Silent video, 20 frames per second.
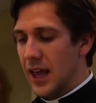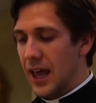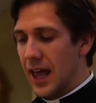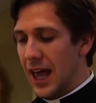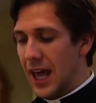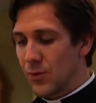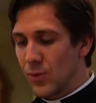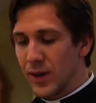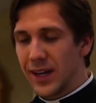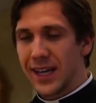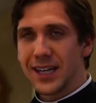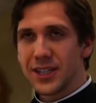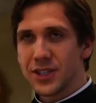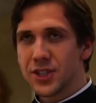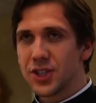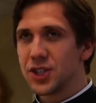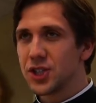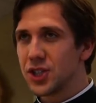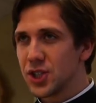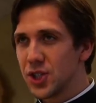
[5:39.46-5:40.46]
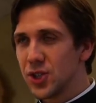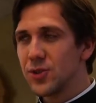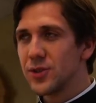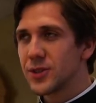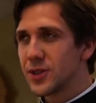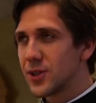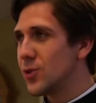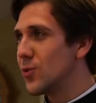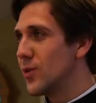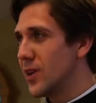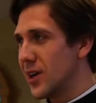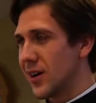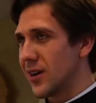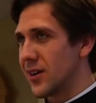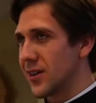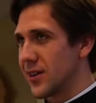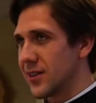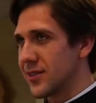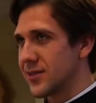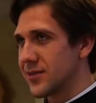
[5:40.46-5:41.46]
And we get to choose who we
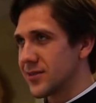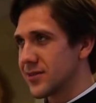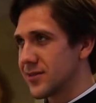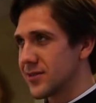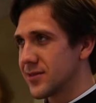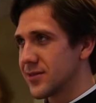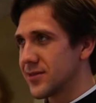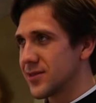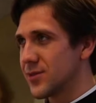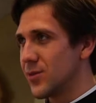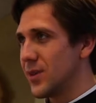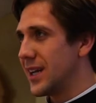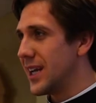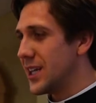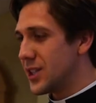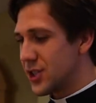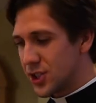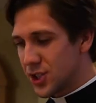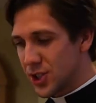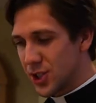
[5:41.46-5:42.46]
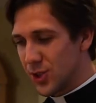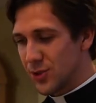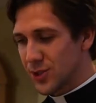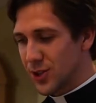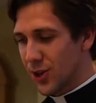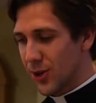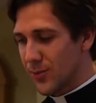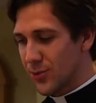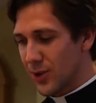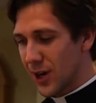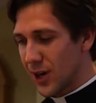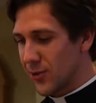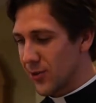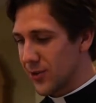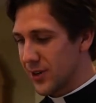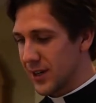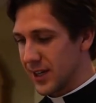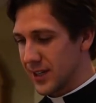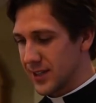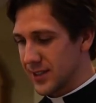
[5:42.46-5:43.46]
are. We get to choose our
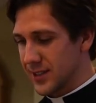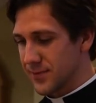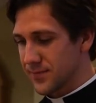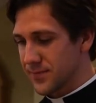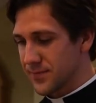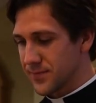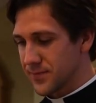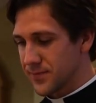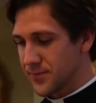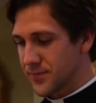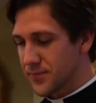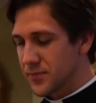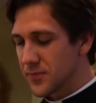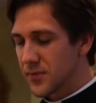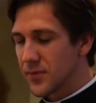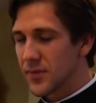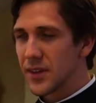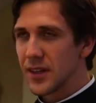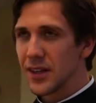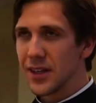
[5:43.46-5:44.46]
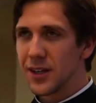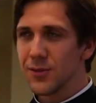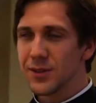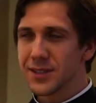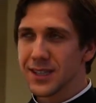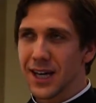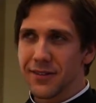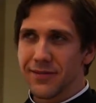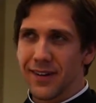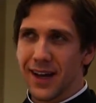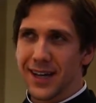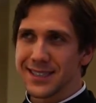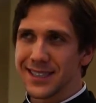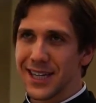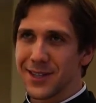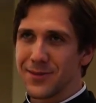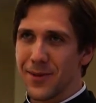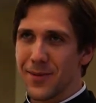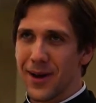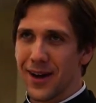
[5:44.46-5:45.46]
priorities. What's kind of fascinating
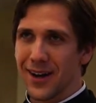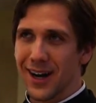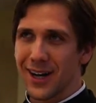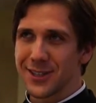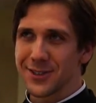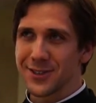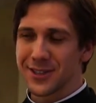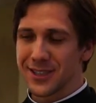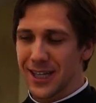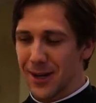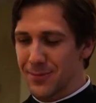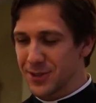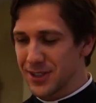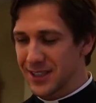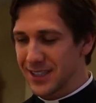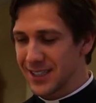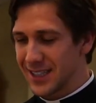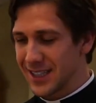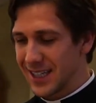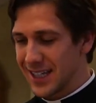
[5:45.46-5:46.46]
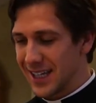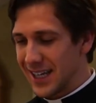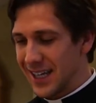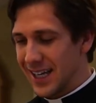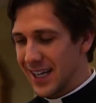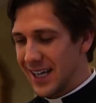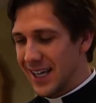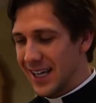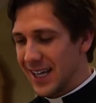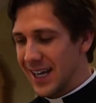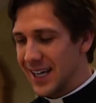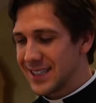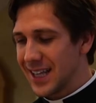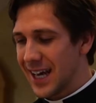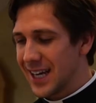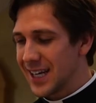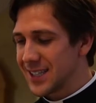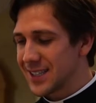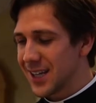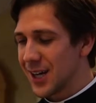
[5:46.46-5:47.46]
to me about contraception is that
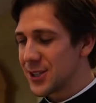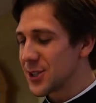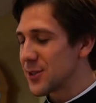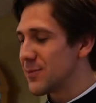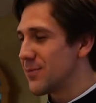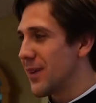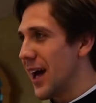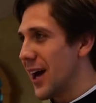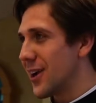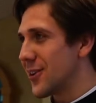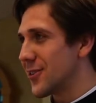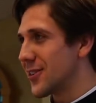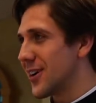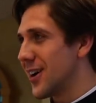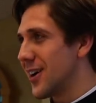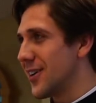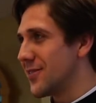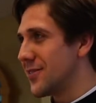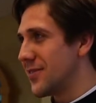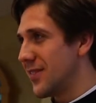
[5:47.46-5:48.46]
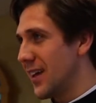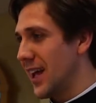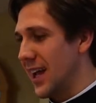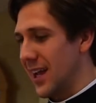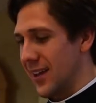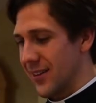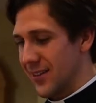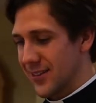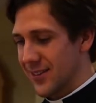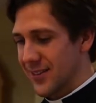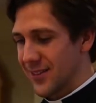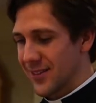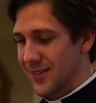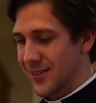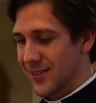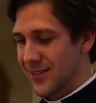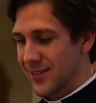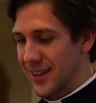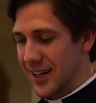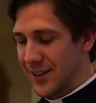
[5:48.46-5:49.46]
it's such a matter of faith.
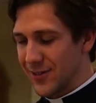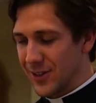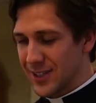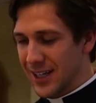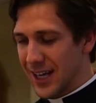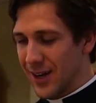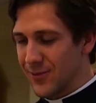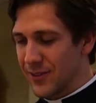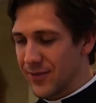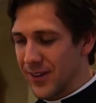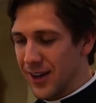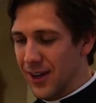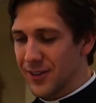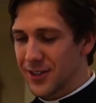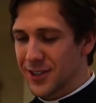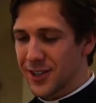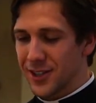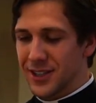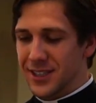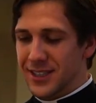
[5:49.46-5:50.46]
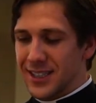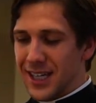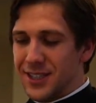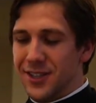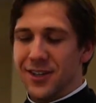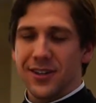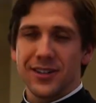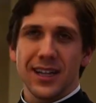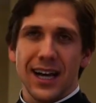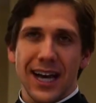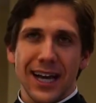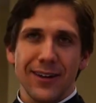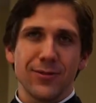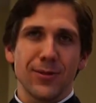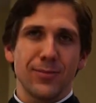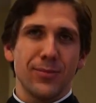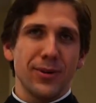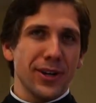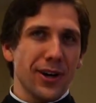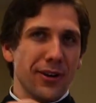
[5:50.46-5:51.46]
Every time we follow the church's teaching on life, we're
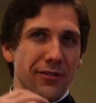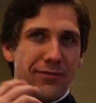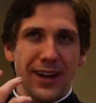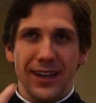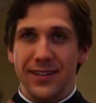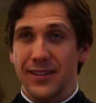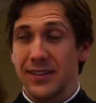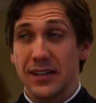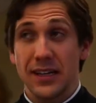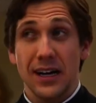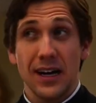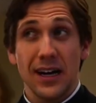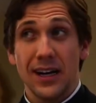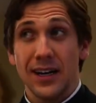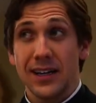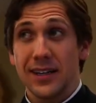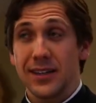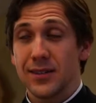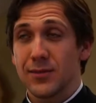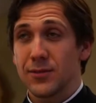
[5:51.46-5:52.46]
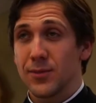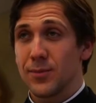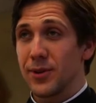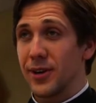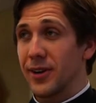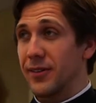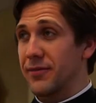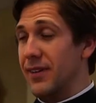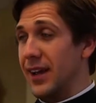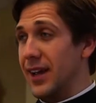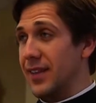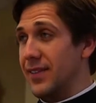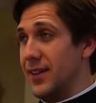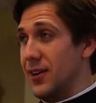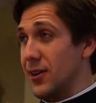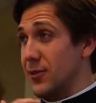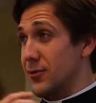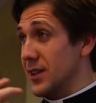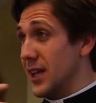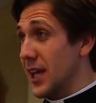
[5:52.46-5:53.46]
putting our faith in God, we're putting faith in
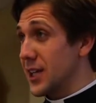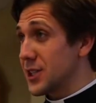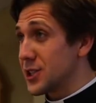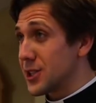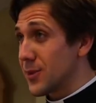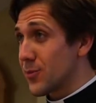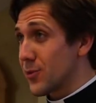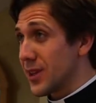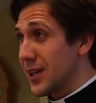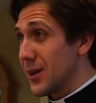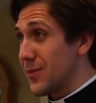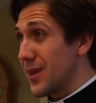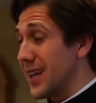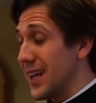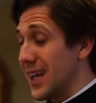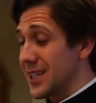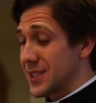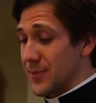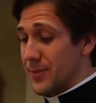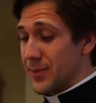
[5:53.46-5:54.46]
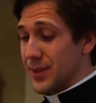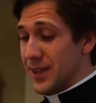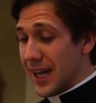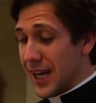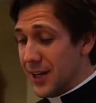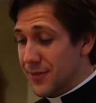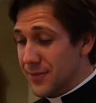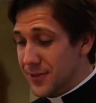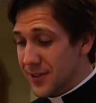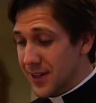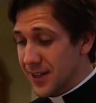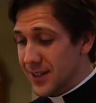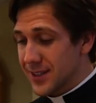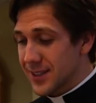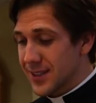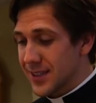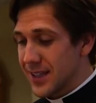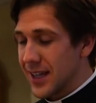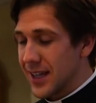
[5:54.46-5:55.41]
our relationship with Him, that He has a plan for us.